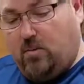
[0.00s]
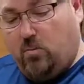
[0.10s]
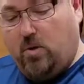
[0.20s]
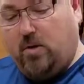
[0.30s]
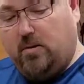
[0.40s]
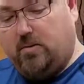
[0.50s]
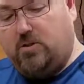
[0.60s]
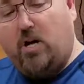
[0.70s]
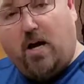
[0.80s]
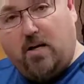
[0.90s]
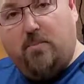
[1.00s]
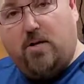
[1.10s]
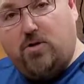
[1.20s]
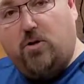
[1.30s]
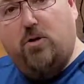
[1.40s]
will check and
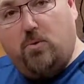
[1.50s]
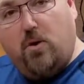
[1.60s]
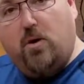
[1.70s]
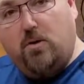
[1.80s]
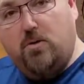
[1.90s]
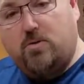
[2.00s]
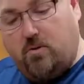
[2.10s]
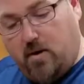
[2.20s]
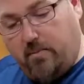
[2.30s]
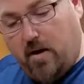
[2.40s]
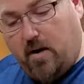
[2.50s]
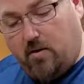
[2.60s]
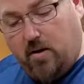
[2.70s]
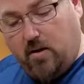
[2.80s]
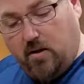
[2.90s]
make sure you are using the right
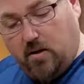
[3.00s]
battery,